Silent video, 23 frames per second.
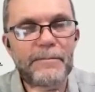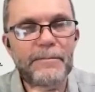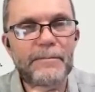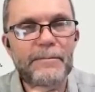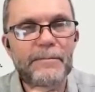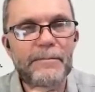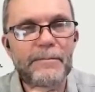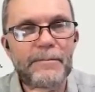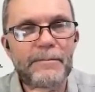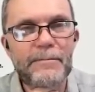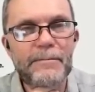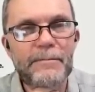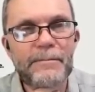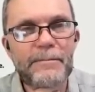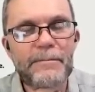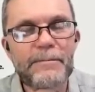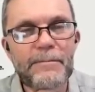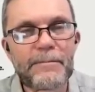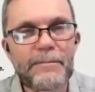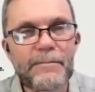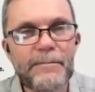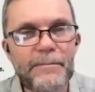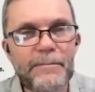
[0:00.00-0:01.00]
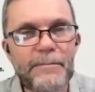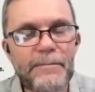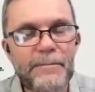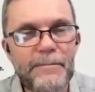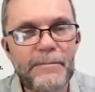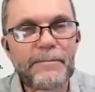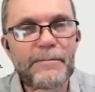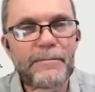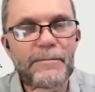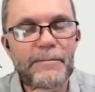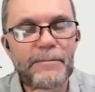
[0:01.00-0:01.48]

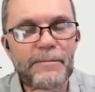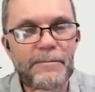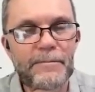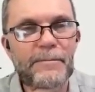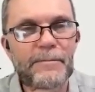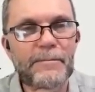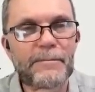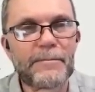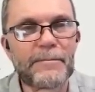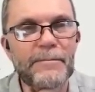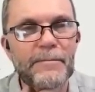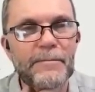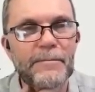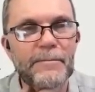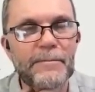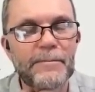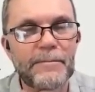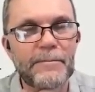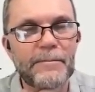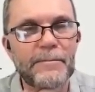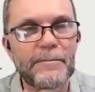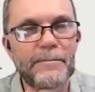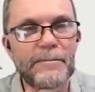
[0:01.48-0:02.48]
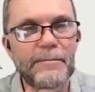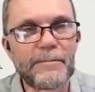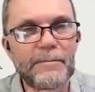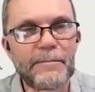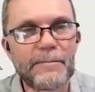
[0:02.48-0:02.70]
(silent)